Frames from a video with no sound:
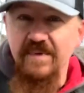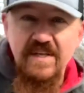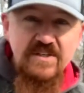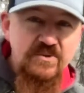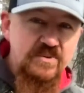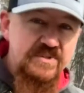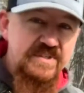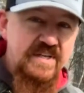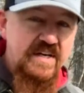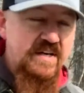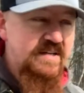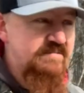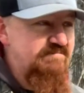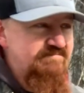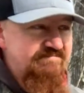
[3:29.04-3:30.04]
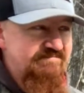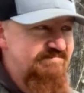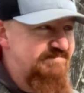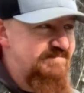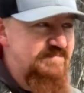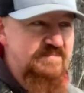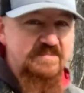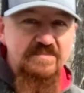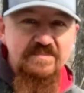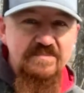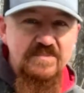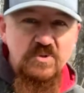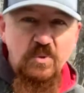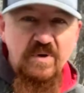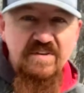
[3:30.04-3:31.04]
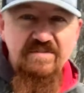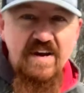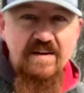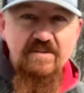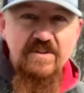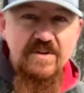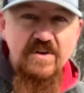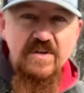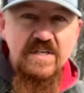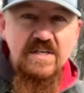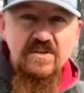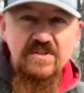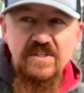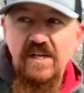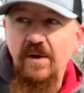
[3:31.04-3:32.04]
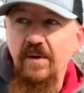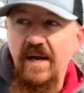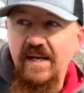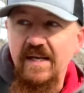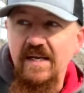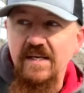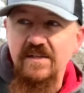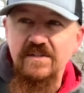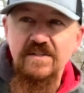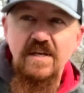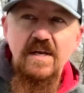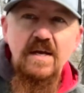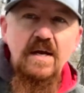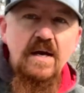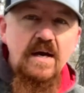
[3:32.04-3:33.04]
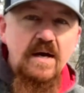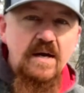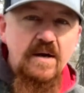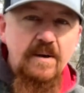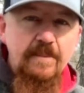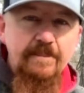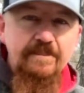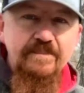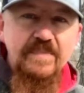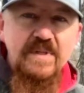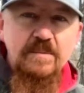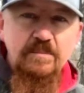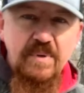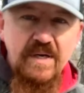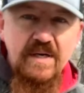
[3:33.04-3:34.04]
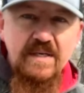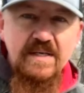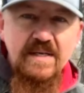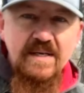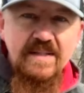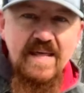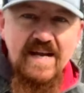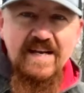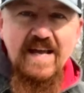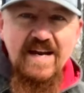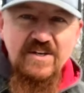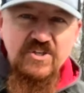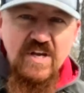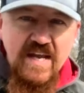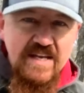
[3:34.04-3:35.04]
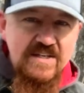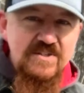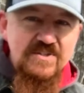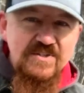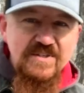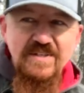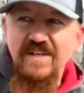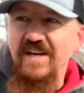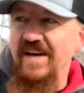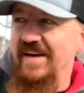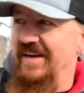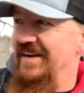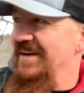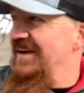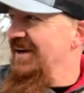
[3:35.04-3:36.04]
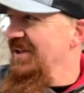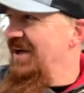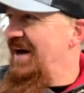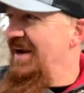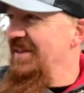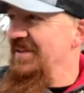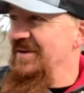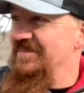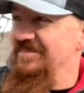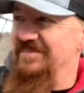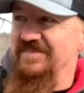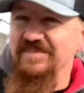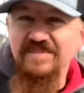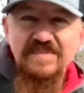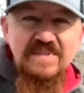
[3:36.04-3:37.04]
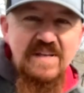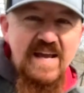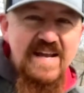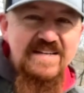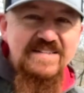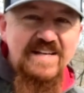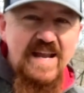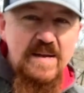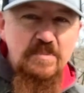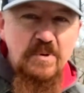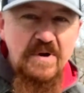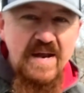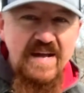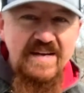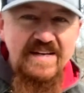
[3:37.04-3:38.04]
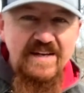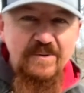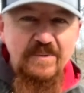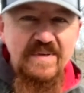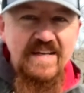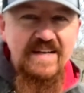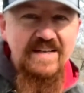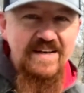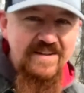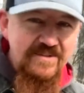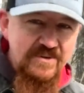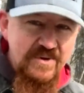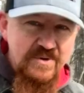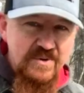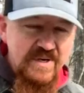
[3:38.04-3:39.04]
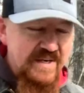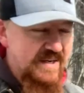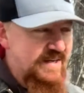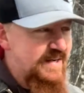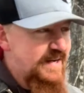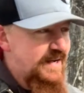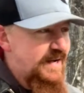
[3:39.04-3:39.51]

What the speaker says: This was done 25 or 30 years ago, I guess. But that kind of changed a lot of the landscape around here when they cut through here.